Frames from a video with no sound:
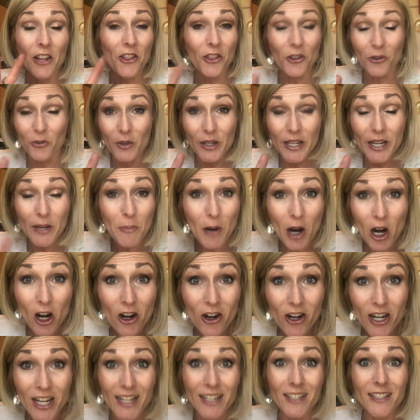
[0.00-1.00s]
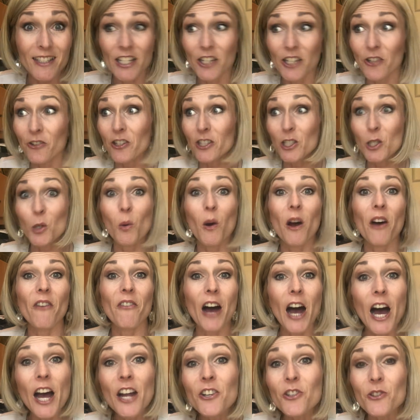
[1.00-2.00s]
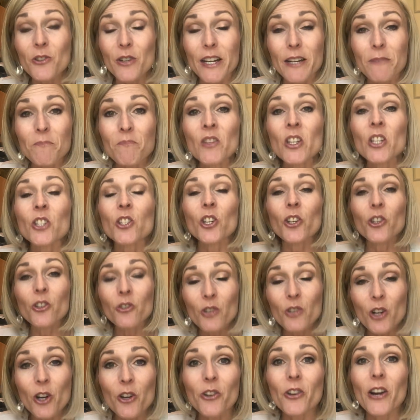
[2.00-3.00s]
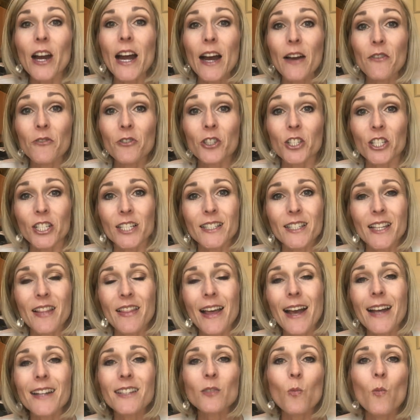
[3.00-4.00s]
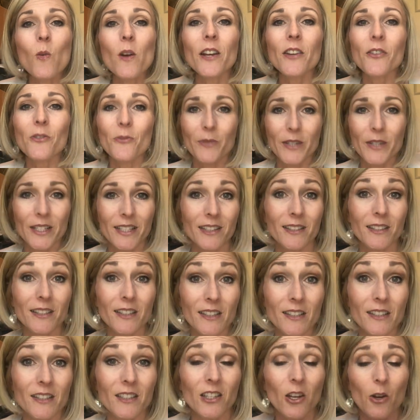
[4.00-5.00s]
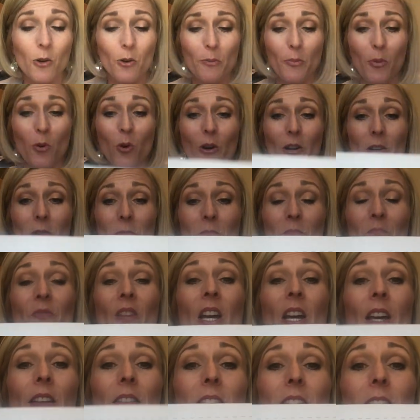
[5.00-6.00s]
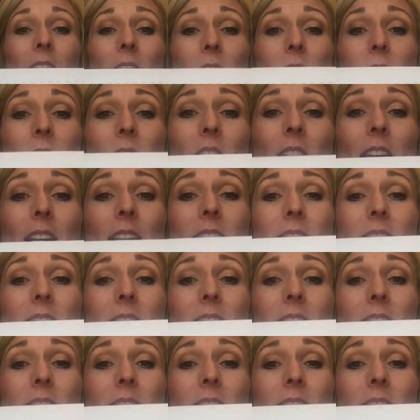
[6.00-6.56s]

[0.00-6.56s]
3 parties and you're at $1,200. So you know your averages, and that's one of the reasons this is so important. The other thing